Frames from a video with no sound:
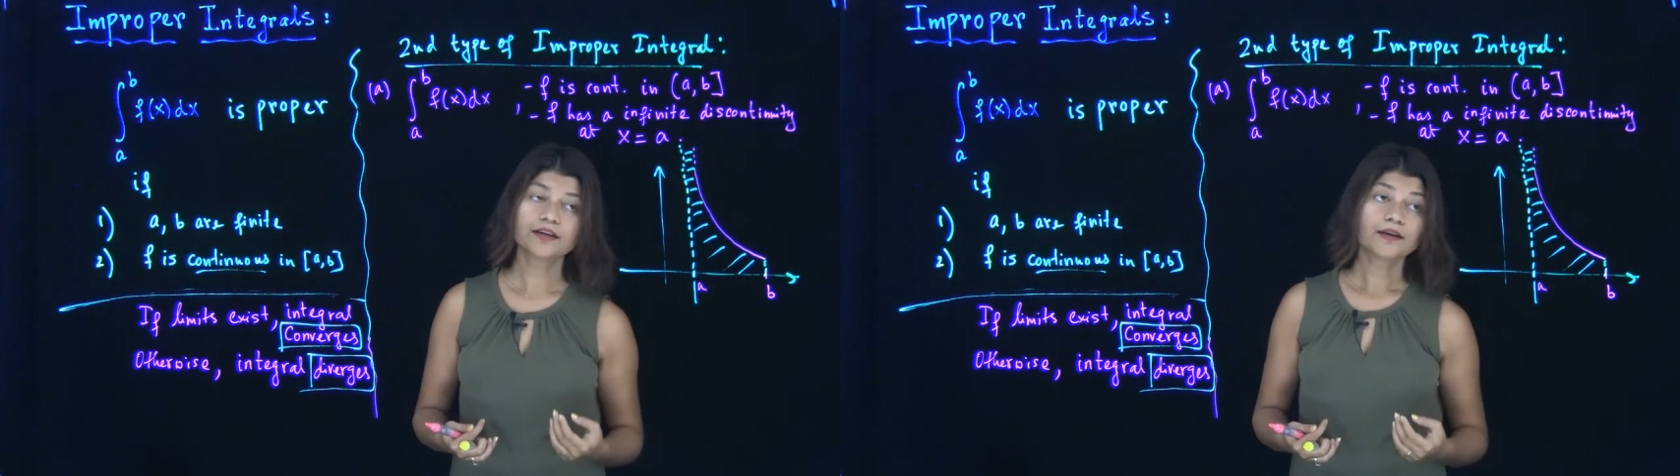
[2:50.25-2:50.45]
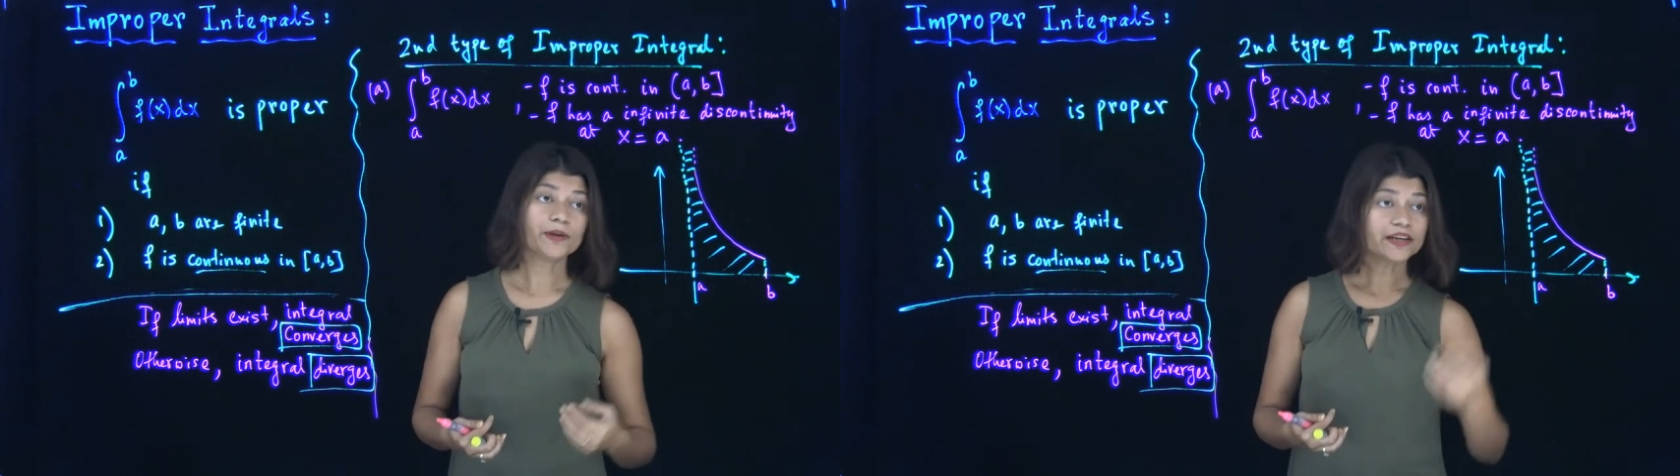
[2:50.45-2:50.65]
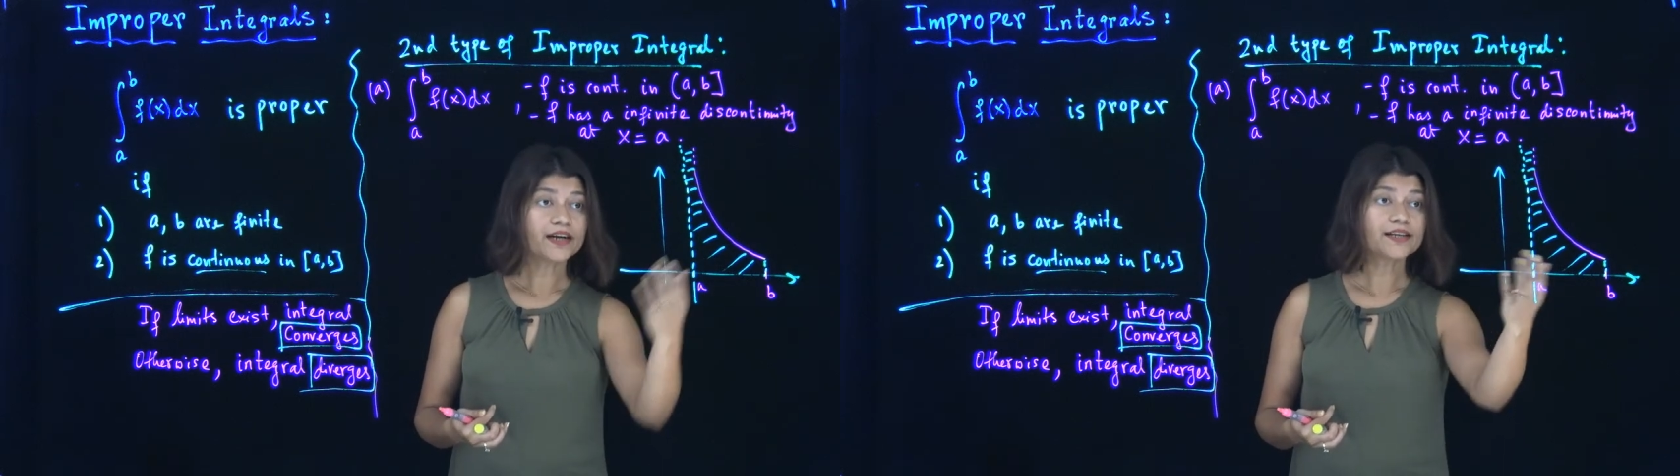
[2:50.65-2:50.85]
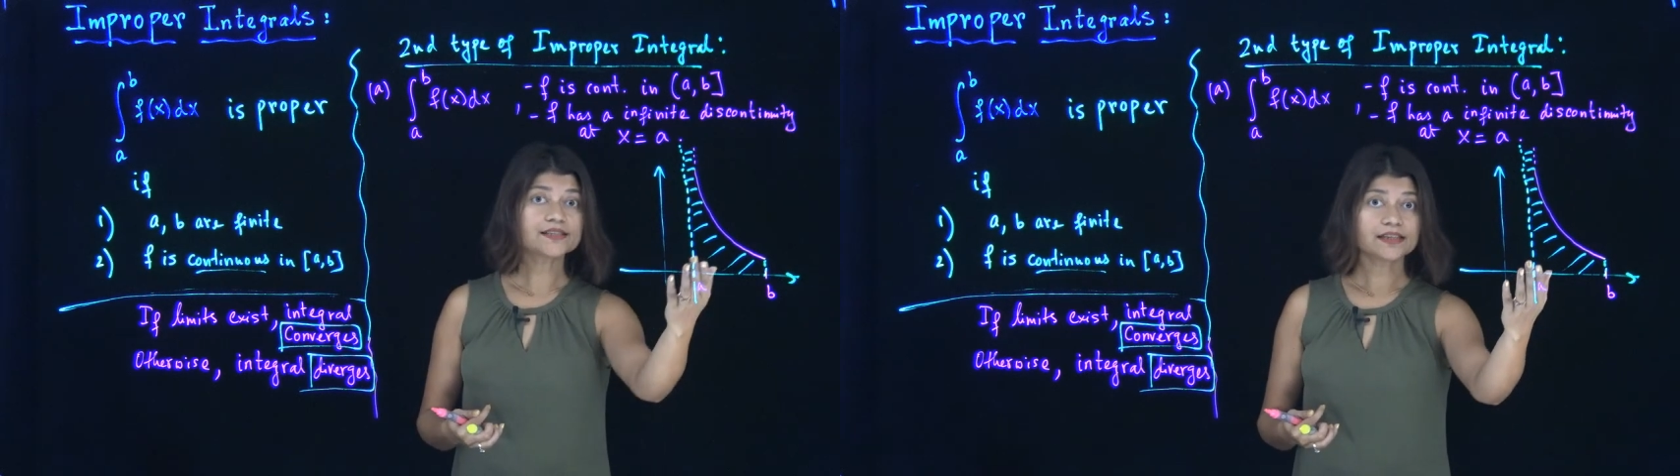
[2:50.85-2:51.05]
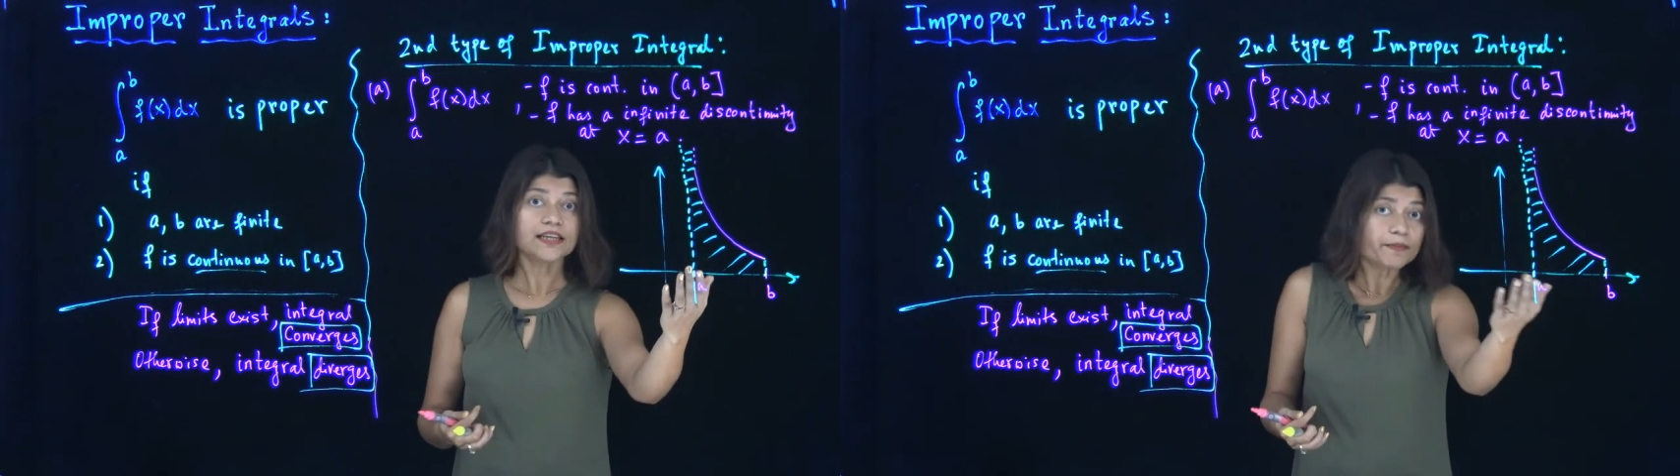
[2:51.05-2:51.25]

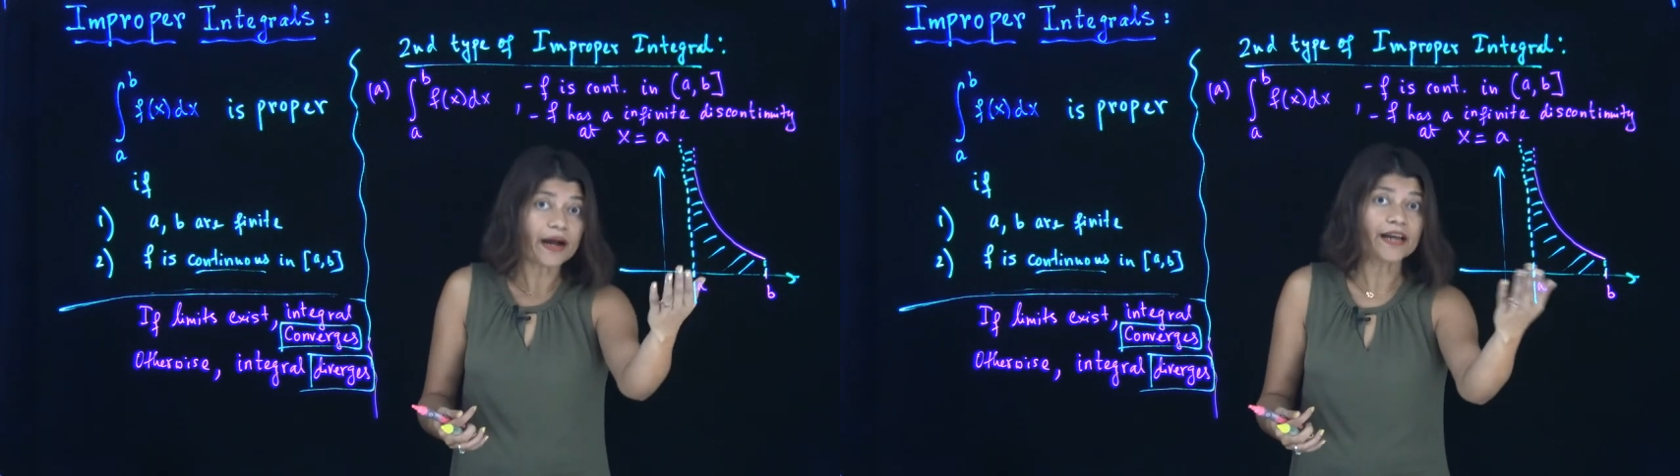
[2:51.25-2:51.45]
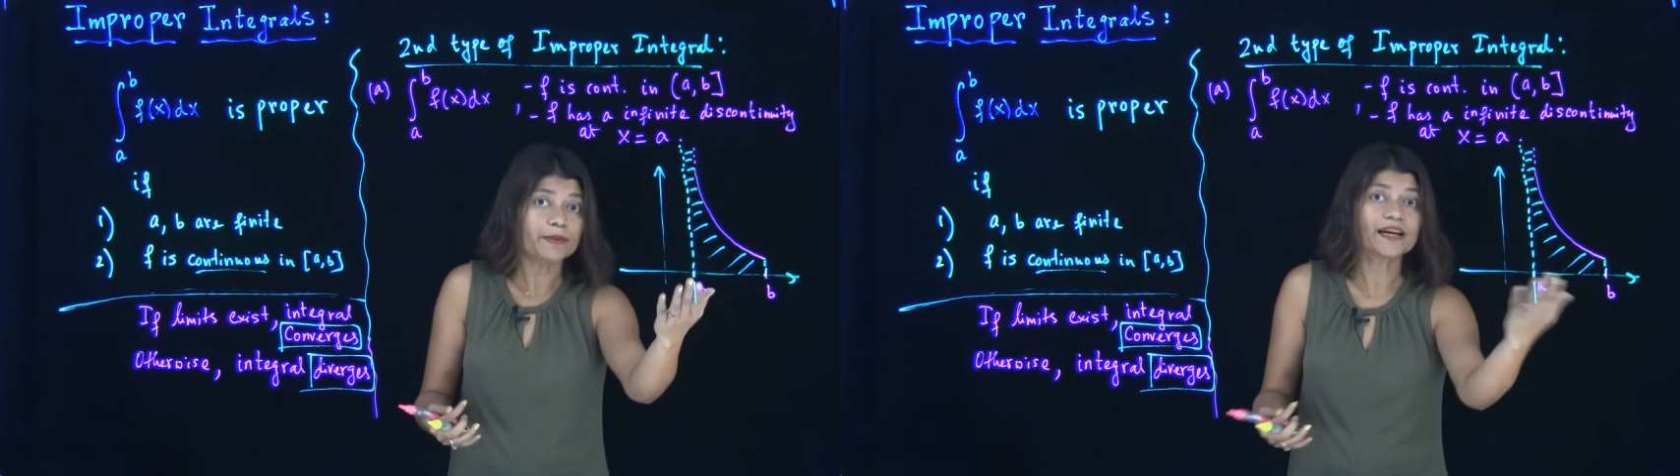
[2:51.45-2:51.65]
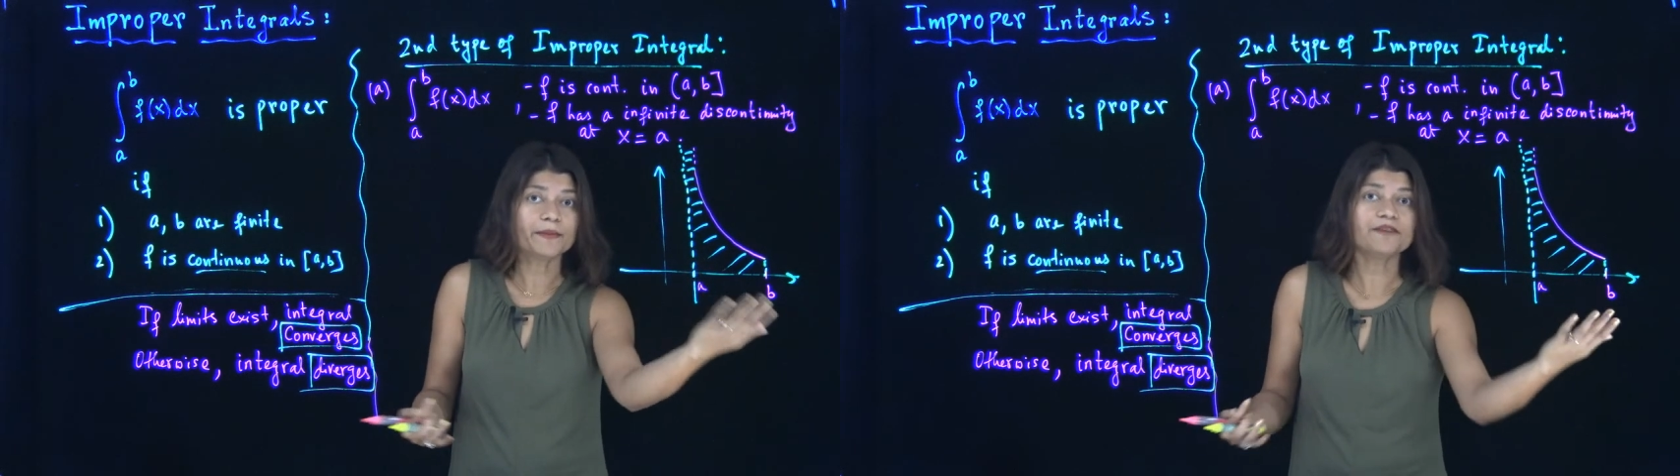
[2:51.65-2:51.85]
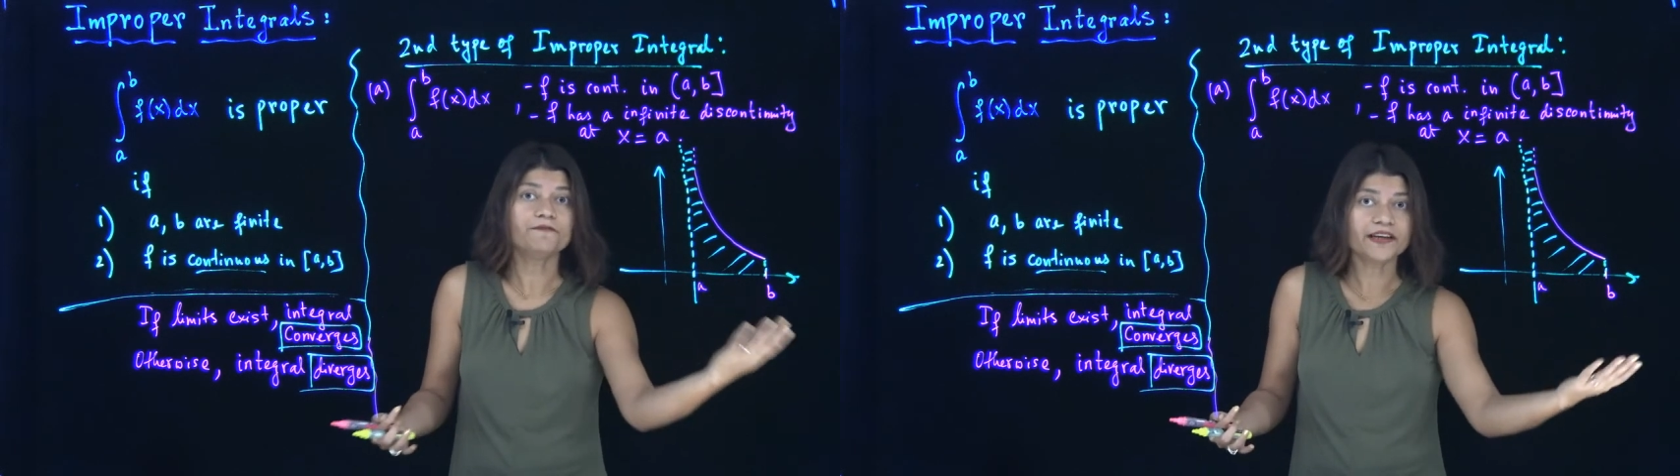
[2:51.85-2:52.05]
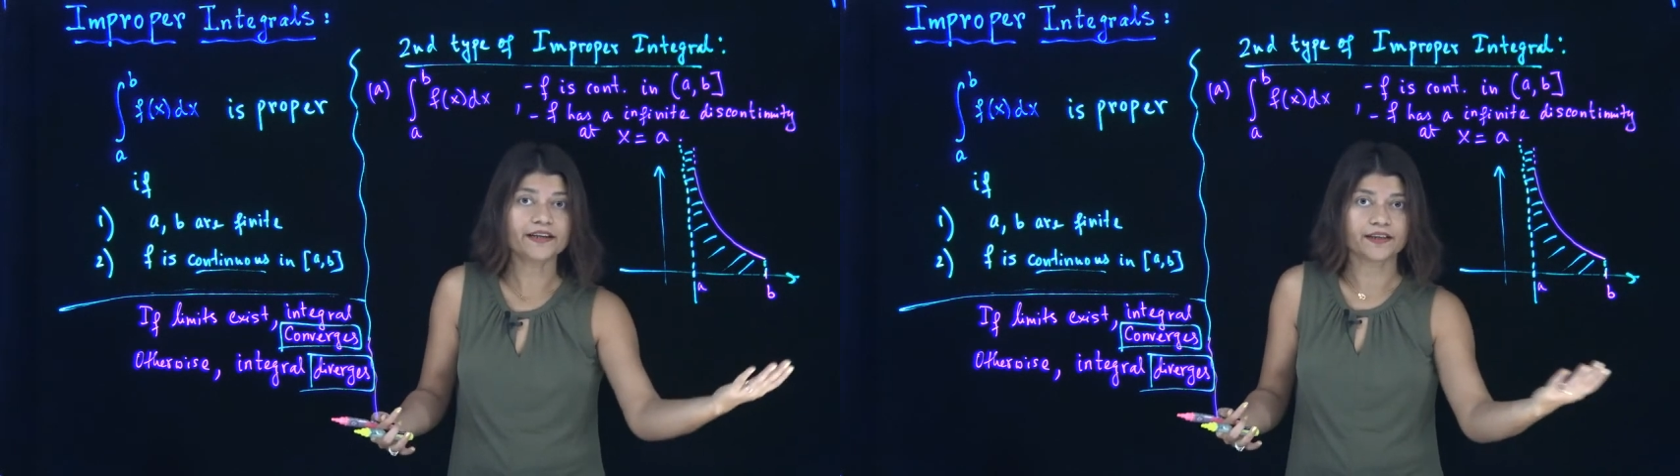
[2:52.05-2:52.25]
Because it might become
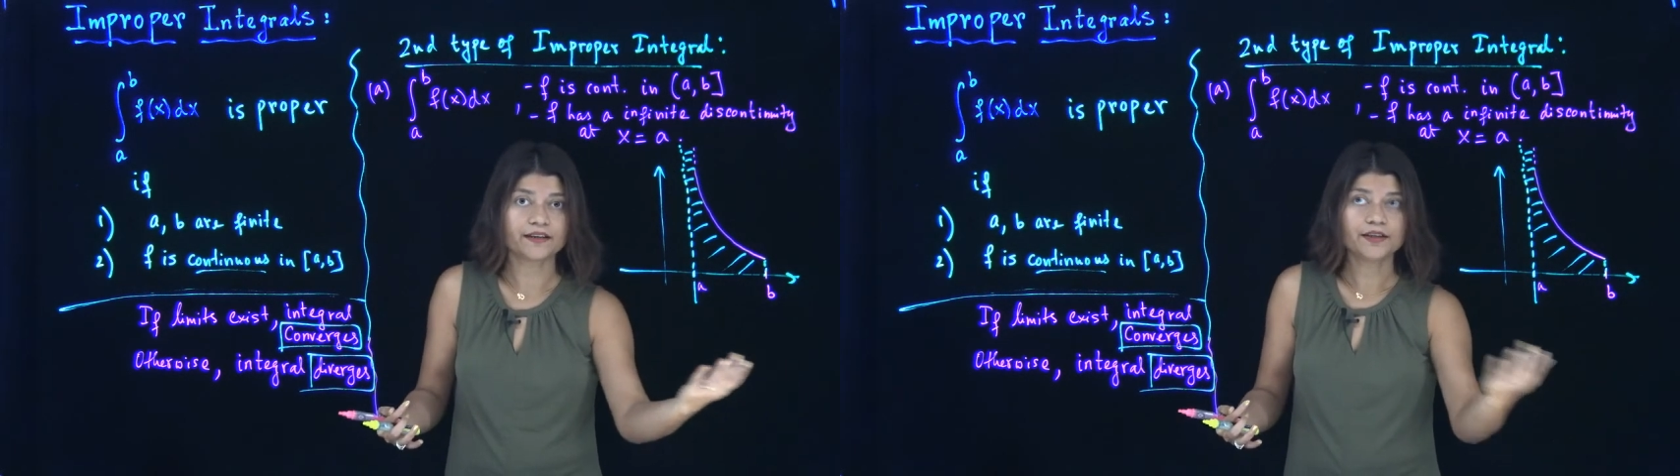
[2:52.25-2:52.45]
infinity.